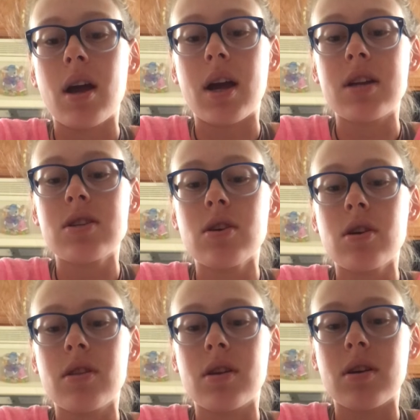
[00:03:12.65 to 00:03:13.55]
I
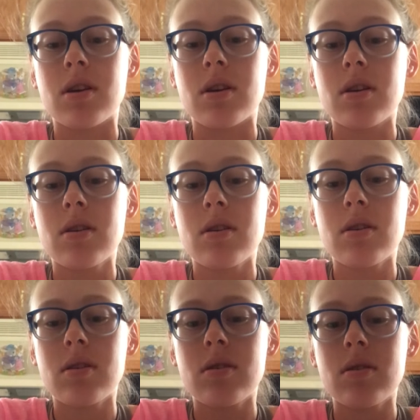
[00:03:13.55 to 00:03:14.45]
took I
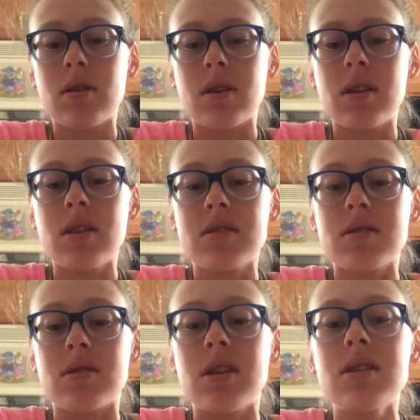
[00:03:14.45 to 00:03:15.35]
think this
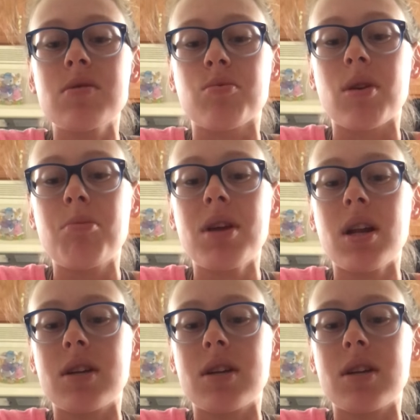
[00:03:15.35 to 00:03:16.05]
is ribbon.